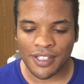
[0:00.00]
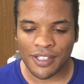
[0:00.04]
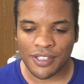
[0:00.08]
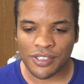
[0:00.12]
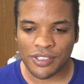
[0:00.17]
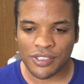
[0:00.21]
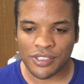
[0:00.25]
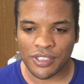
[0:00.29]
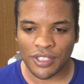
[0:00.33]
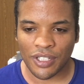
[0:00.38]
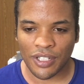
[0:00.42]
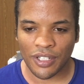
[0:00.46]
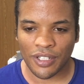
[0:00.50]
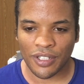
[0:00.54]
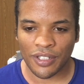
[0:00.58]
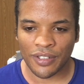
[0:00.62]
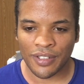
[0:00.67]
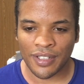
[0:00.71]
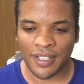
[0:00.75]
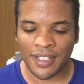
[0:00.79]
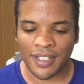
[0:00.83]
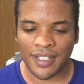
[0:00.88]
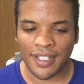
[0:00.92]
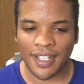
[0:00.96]

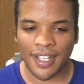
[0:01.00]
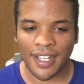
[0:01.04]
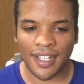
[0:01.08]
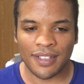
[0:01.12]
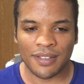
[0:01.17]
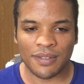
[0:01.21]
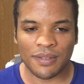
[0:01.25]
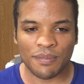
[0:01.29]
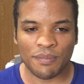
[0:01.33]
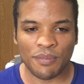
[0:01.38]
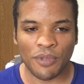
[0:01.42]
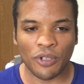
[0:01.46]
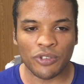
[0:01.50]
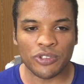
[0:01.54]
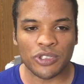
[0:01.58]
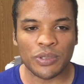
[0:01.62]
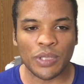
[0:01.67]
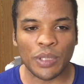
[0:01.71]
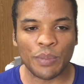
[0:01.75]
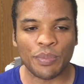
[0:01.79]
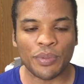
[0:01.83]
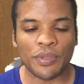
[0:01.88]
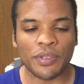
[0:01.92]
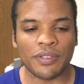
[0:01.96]
So, and most
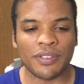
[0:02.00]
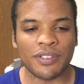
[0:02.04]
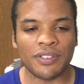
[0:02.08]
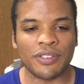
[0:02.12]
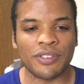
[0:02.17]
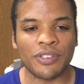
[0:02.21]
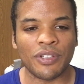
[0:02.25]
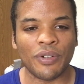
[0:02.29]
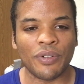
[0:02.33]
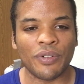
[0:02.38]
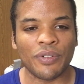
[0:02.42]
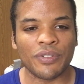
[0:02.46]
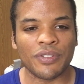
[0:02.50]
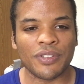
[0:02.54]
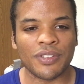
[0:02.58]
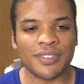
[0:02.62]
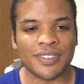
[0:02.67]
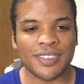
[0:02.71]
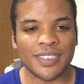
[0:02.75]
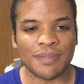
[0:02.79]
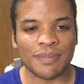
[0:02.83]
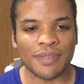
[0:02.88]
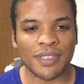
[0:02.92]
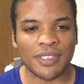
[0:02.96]
people don't
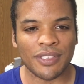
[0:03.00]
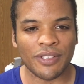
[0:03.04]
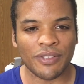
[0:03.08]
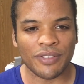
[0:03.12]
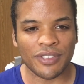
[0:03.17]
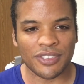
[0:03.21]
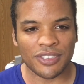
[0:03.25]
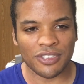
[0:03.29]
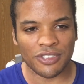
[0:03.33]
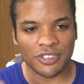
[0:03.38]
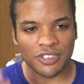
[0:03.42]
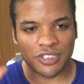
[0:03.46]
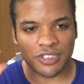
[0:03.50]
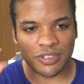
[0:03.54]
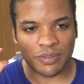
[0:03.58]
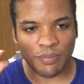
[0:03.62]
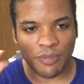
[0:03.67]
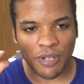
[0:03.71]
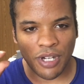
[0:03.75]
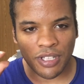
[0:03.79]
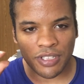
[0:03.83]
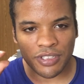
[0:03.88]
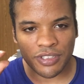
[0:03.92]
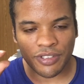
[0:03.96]
seem to notice the
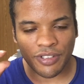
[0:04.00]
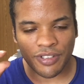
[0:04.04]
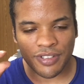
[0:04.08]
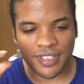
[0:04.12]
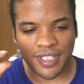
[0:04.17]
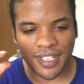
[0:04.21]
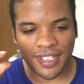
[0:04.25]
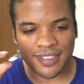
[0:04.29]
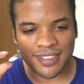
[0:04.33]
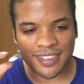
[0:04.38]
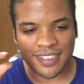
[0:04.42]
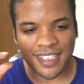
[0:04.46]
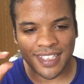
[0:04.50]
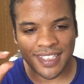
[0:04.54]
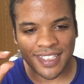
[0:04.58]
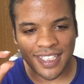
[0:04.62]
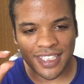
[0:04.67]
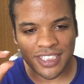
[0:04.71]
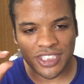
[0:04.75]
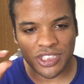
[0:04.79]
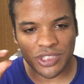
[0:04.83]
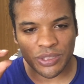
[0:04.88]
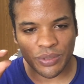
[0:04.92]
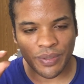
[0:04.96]
small little things they
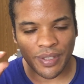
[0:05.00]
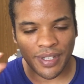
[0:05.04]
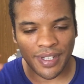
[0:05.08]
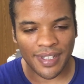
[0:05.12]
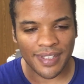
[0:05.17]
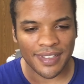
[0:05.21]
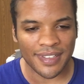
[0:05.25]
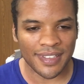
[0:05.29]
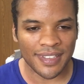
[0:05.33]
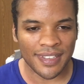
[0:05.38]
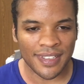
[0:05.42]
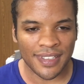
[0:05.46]
get you on.